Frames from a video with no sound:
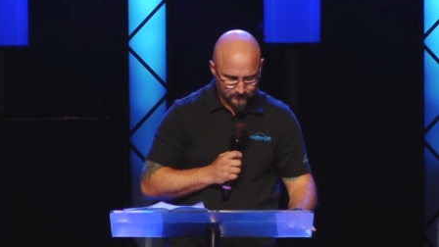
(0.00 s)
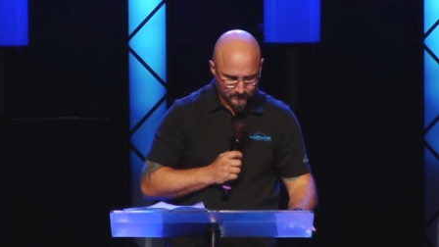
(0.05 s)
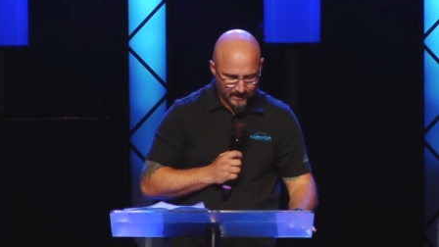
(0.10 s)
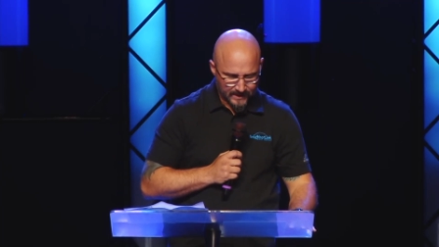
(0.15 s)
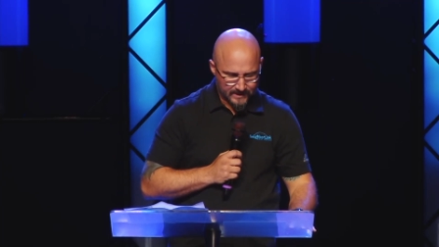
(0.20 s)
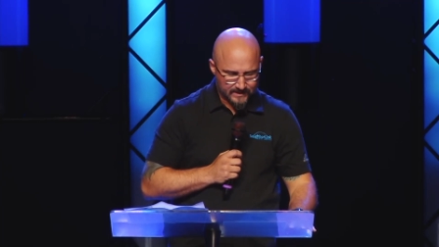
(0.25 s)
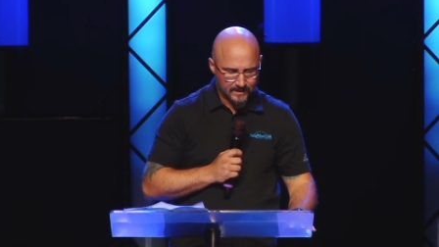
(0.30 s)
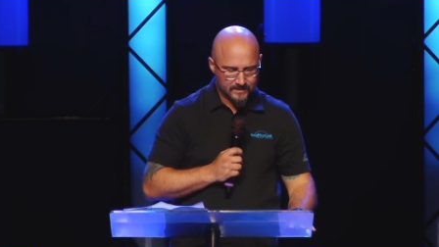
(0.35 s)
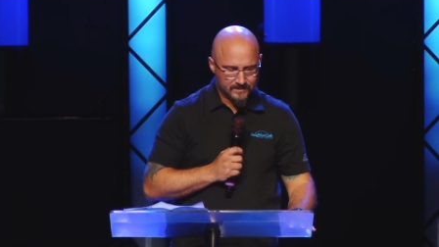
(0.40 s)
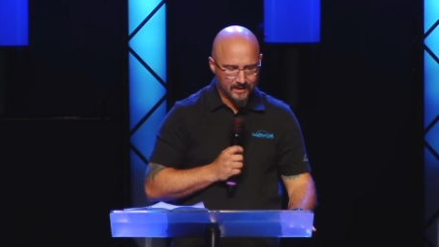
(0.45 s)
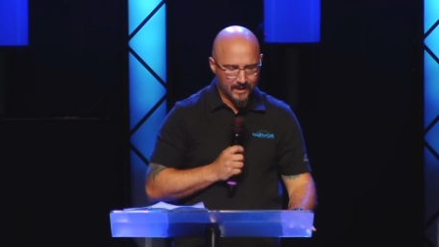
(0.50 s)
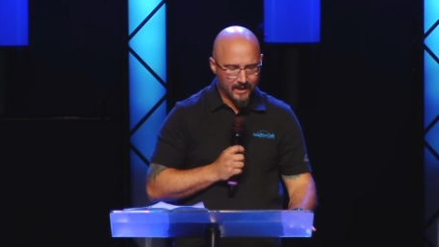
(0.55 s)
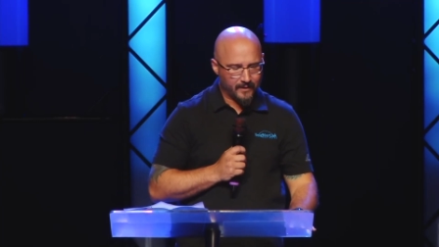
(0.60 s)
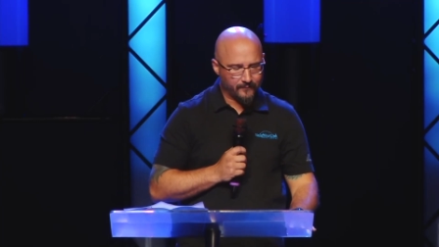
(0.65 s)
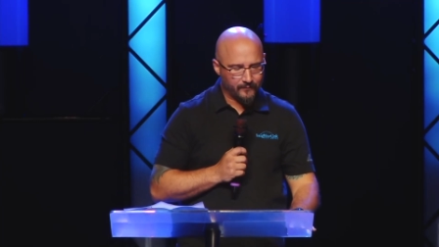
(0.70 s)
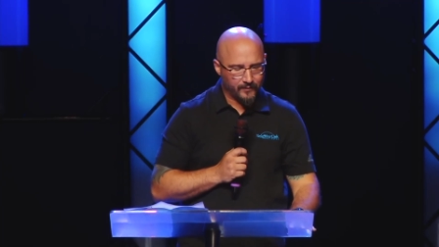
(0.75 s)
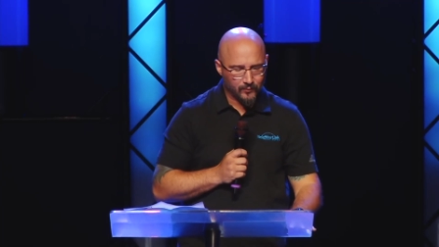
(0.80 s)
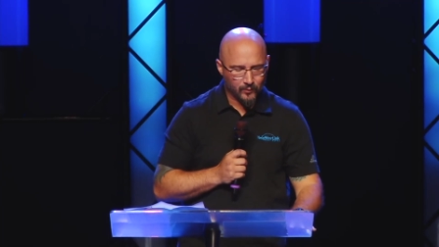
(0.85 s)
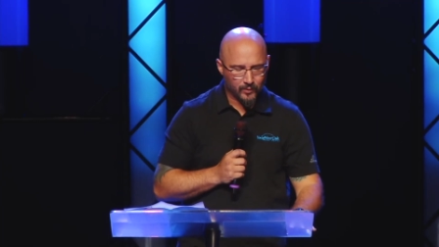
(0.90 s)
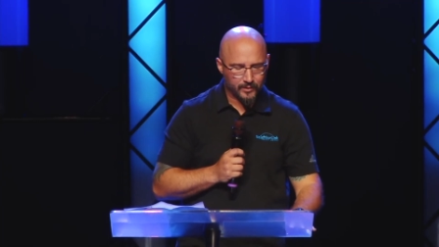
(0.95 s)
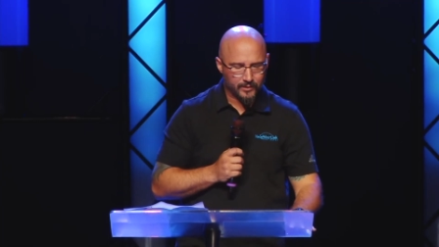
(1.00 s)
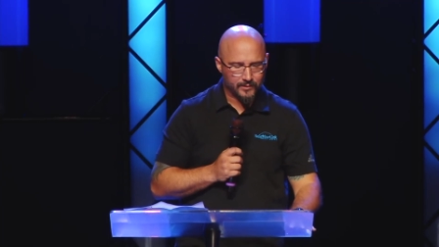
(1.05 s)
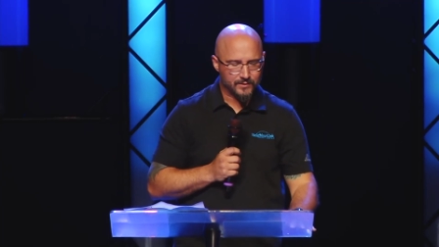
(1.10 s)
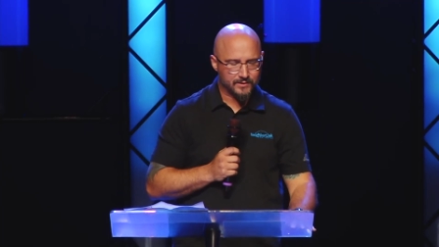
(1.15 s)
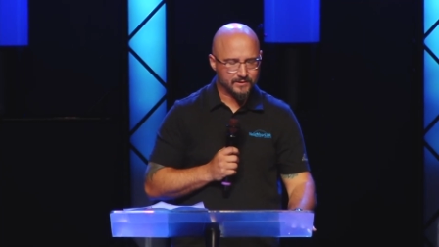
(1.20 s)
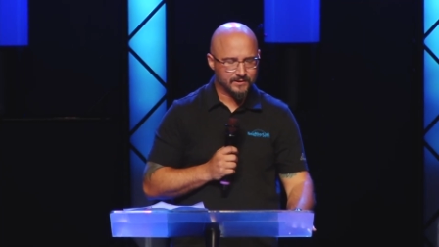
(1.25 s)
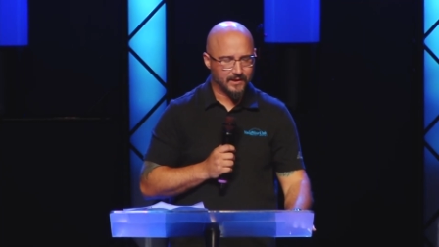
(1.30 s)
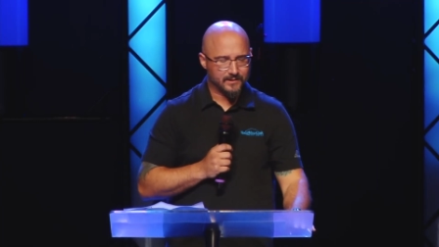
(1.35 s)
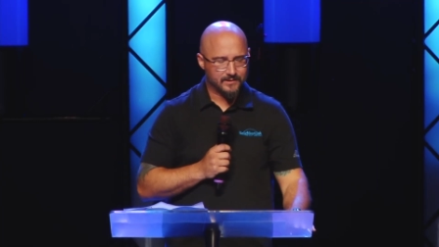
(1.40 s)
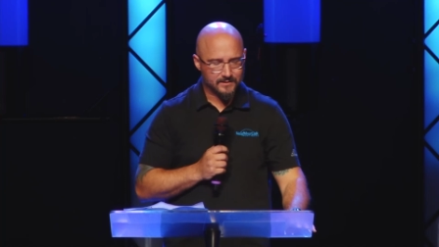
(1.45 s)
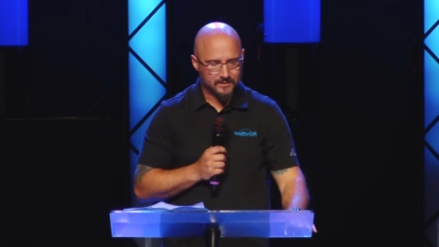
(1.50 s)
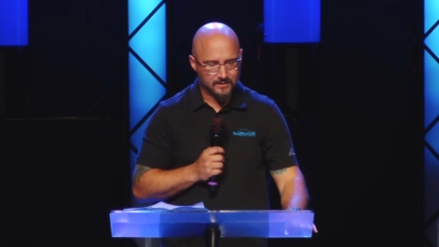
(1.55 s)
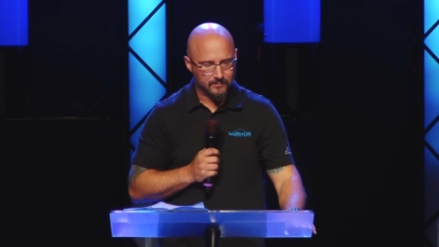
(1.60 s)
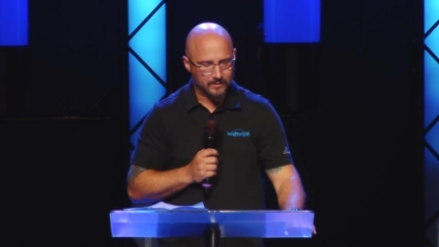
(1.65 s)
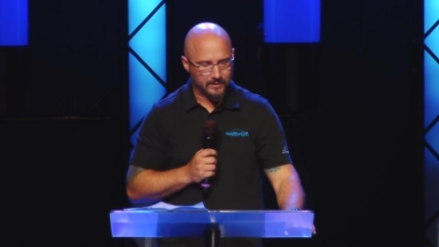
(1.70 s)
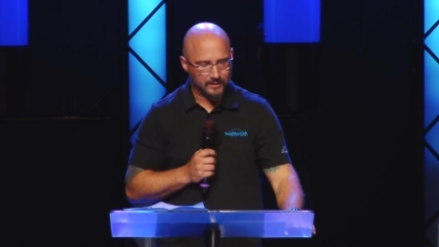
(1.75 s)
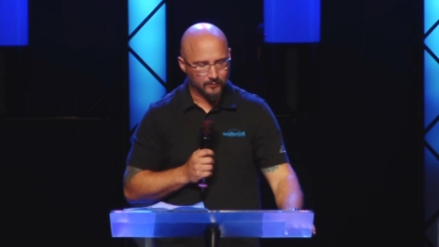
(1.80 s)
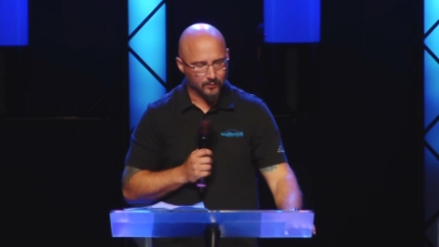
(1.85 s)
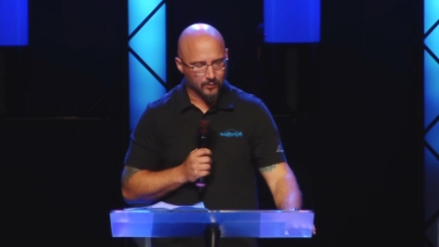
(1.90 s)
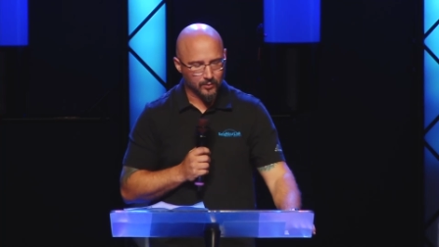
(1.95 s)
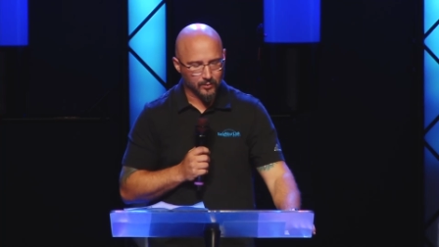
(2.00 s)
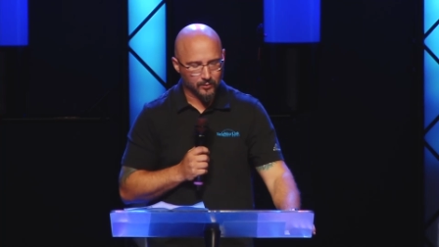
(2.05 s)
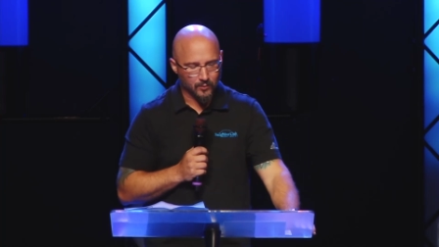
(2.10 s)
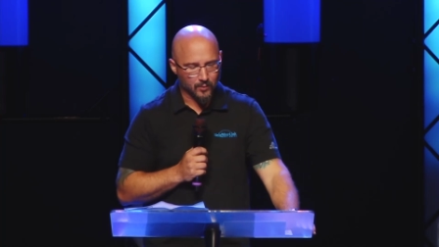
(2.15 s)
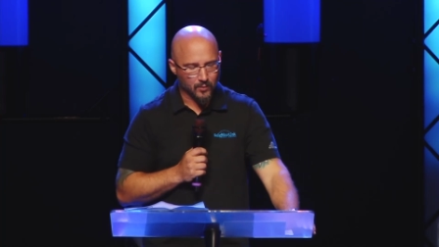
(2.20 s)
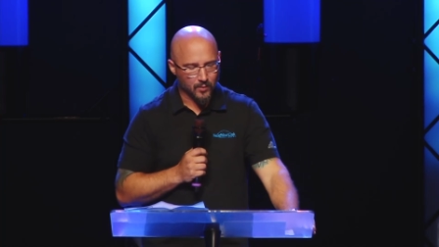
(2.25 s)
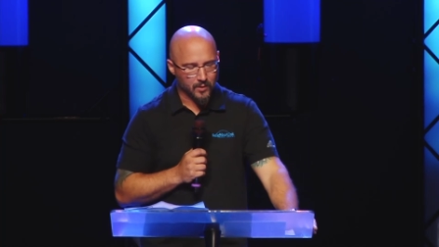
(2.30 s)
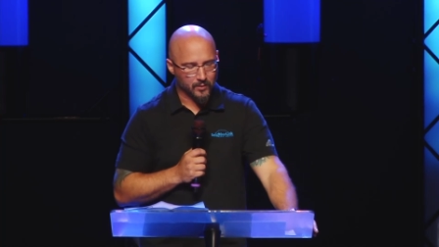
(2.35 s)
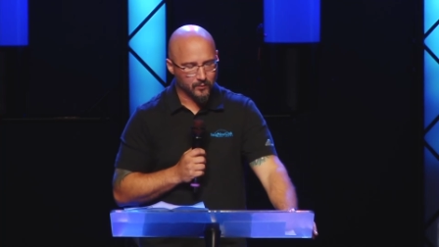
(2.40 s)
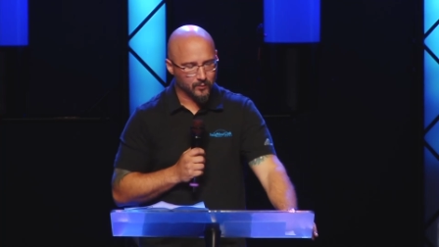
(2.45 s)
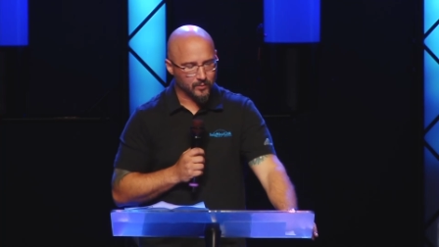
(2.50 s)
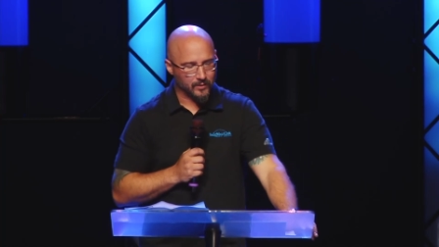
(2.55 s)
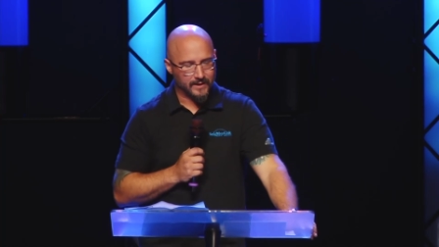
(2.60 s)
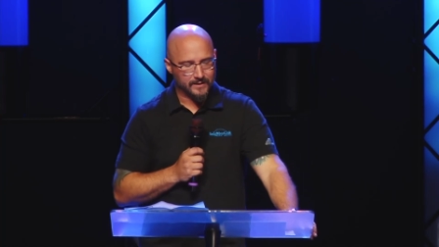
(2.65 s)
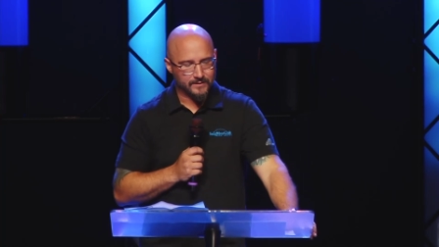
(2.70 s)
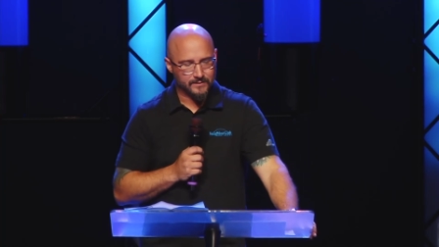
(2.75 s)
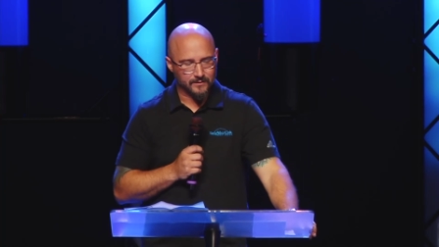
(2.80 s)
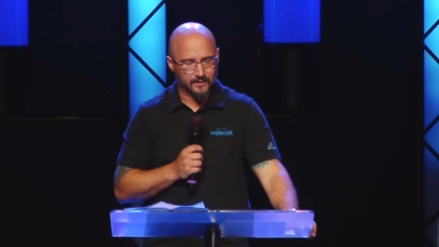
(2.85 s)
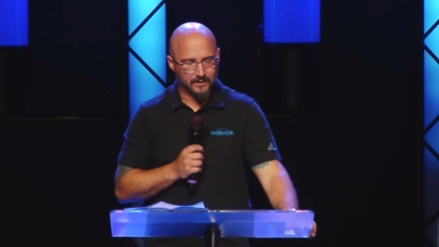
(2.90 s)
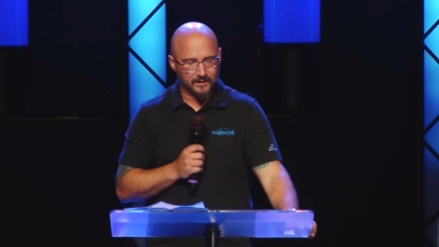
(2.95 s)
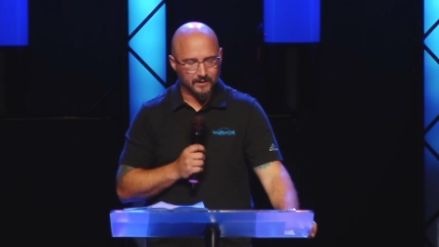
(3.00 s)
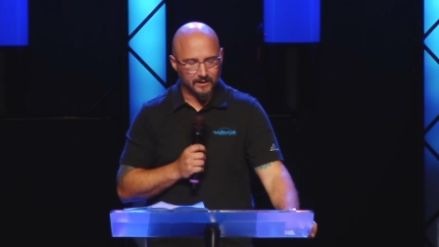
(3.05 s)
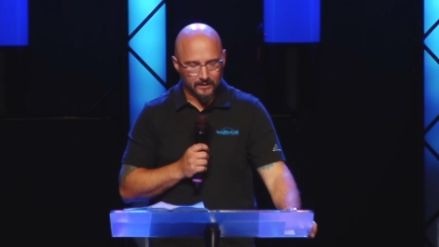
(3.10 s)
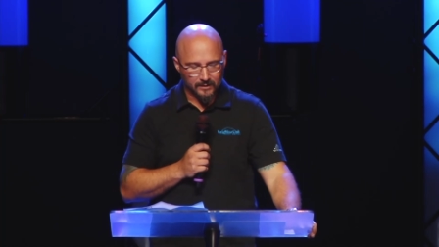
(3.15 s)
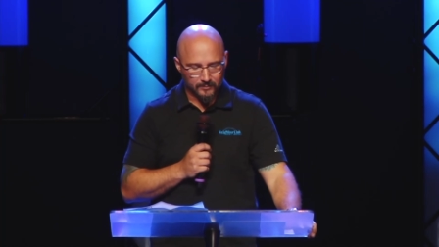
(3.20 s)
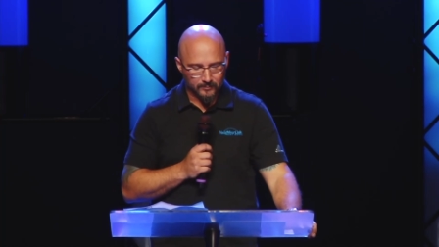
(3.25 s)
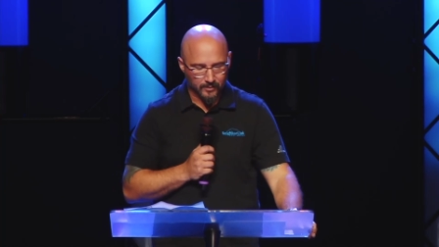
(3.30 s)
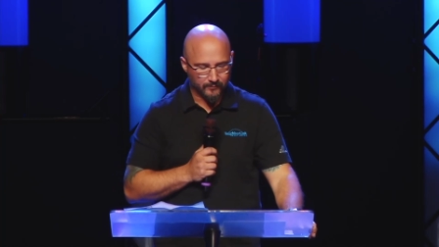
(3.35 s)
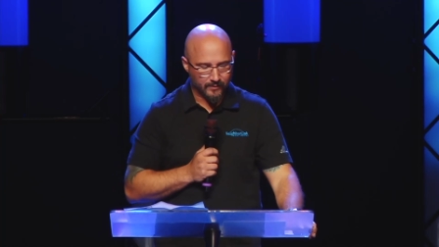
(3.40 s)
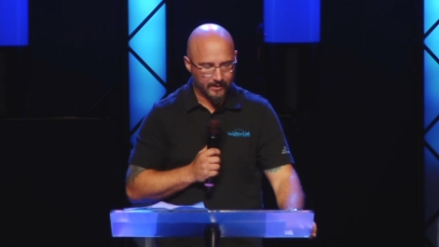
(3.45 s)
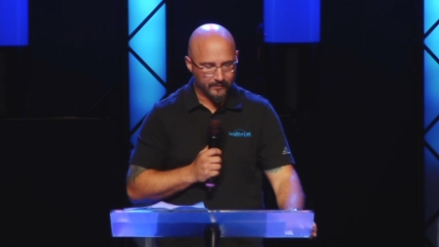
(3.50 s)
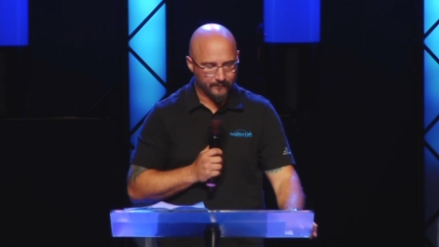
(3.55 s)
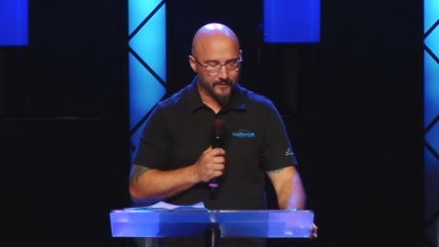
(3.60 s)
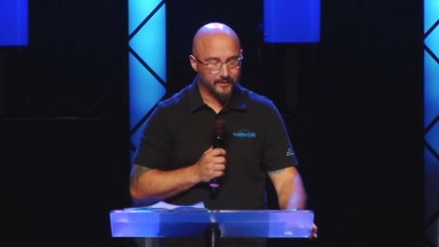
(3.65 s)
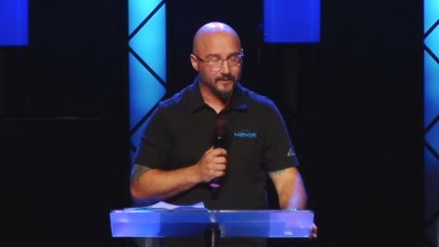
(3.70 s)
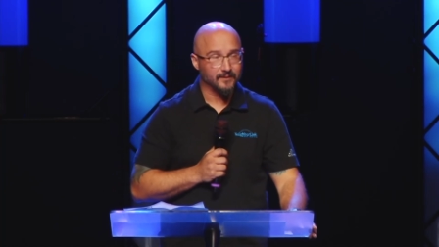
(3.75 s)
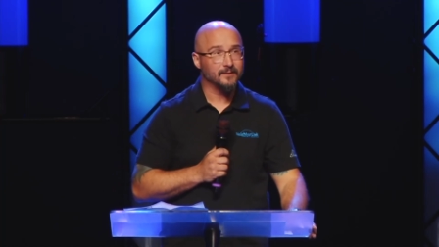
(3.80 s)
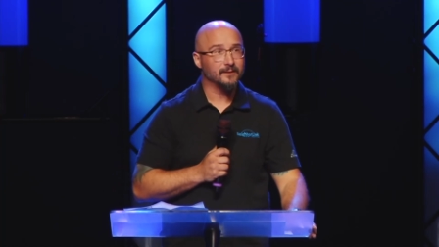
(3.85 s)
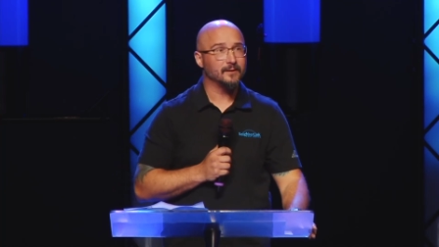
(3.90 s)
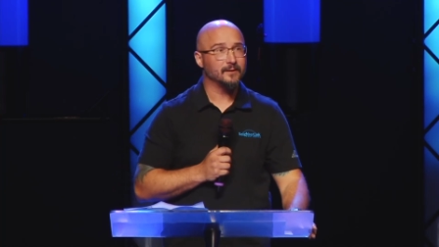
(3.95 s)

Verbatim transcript: He says, Not everyone who says to me, Lord, Lord, will enter the kingdom of heaven,